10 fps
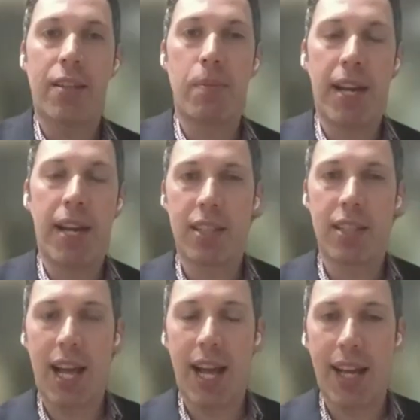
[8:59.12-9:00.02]
the bigger the
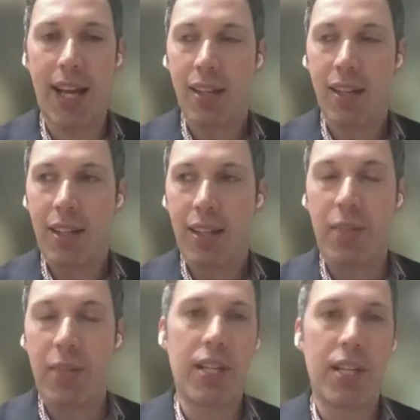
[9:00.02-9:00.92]
lie,
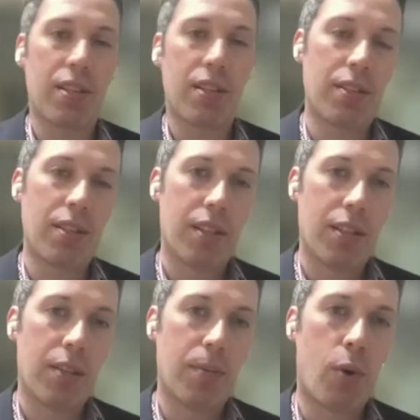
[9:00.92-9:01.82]
he reasoned,
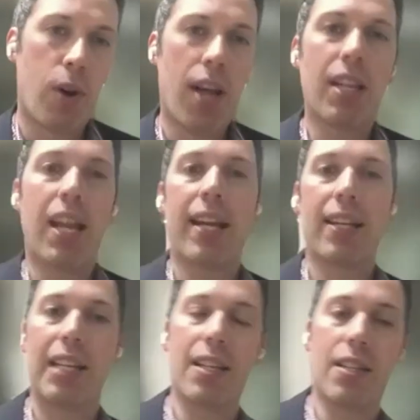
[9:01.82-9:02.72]
the more unlikely it